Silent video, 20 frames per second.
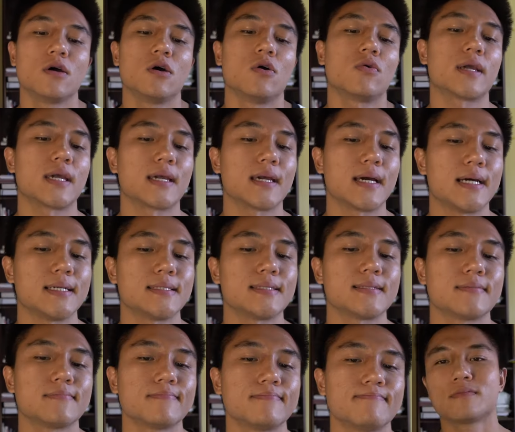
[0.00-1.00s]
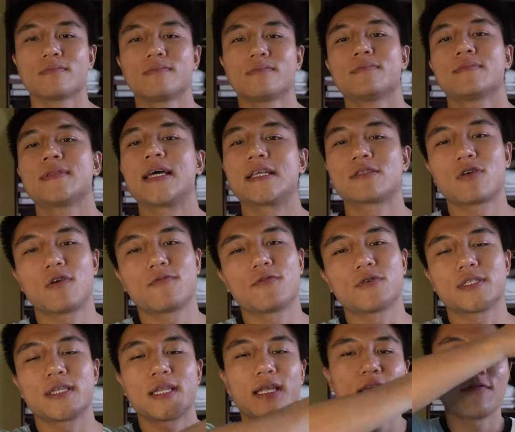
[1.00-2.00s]
Okay, guys, that's all
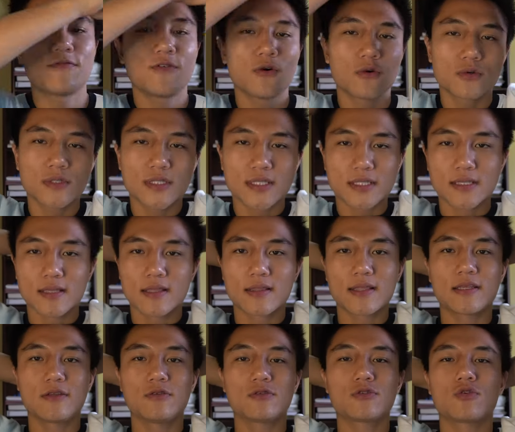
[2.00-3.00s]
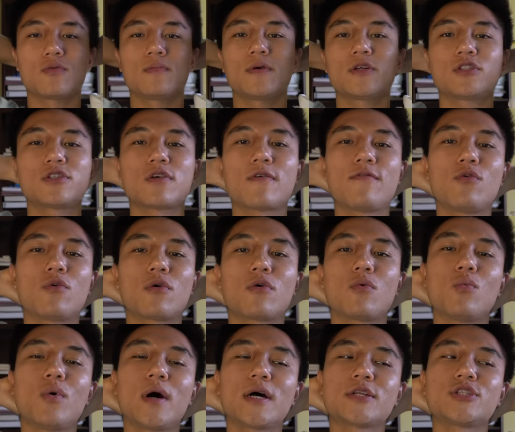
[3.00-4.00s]
for today, folks. Thank you so much for
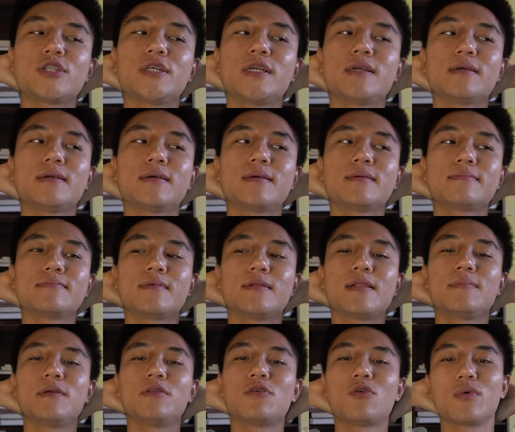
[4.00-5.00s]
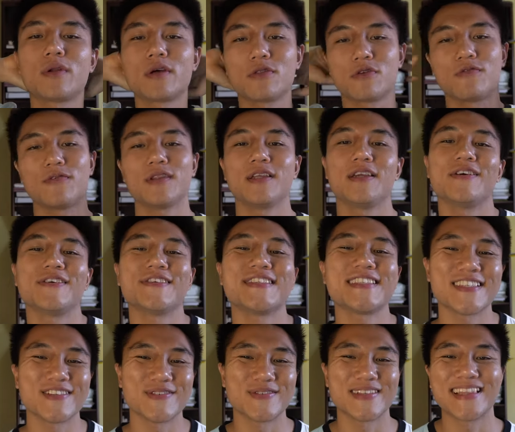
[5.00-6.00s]
watching. Let me know what other
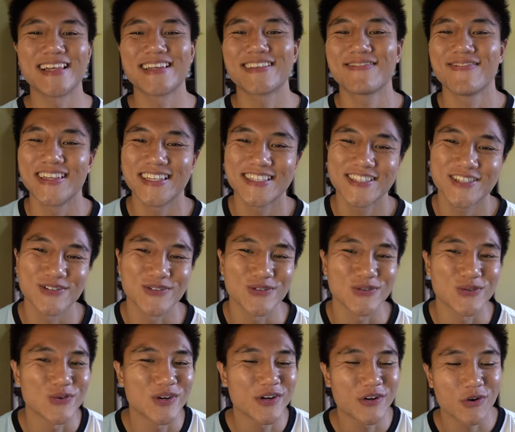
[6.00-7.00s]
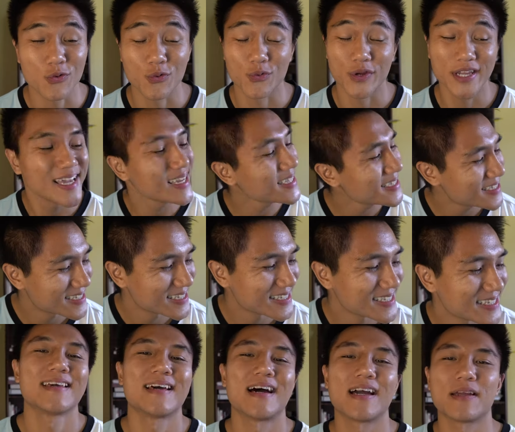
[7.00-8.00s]
videos you would like me to
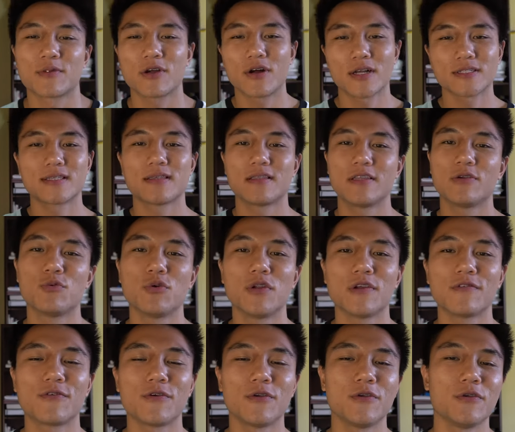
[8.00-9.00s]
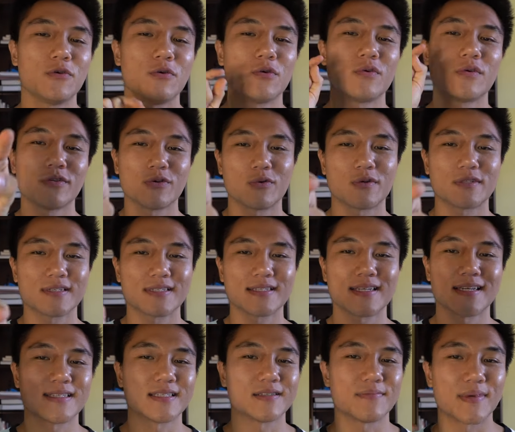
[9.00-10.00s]
create. I'm constantly rooting for you. Your
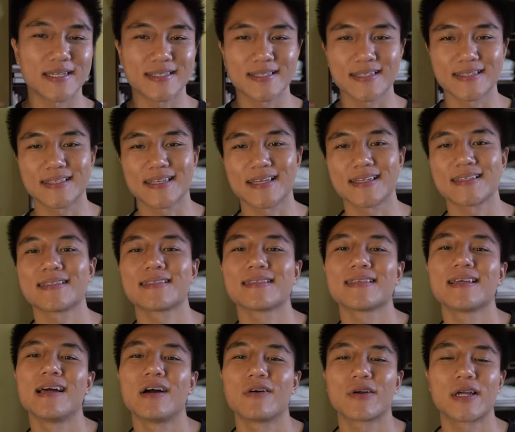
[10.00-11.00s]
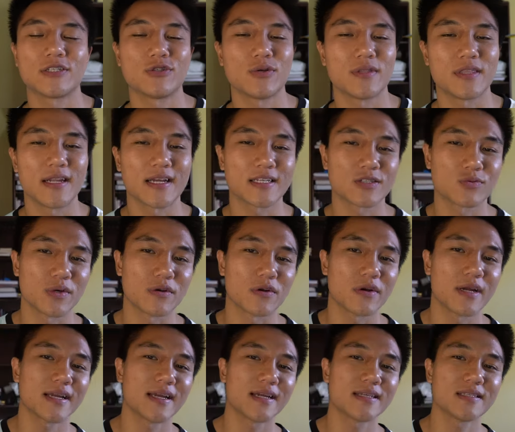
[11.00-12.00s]
success is my success. I'll catch you at the next one.
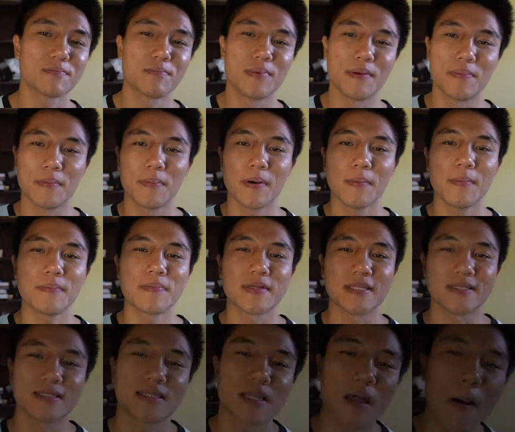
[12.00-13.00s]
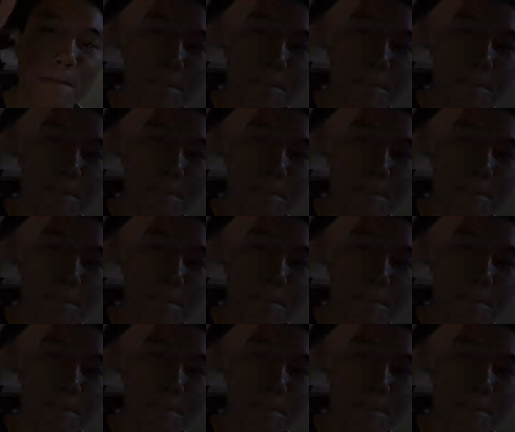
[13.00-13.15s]
All right, guys? P-p-p-p-peace.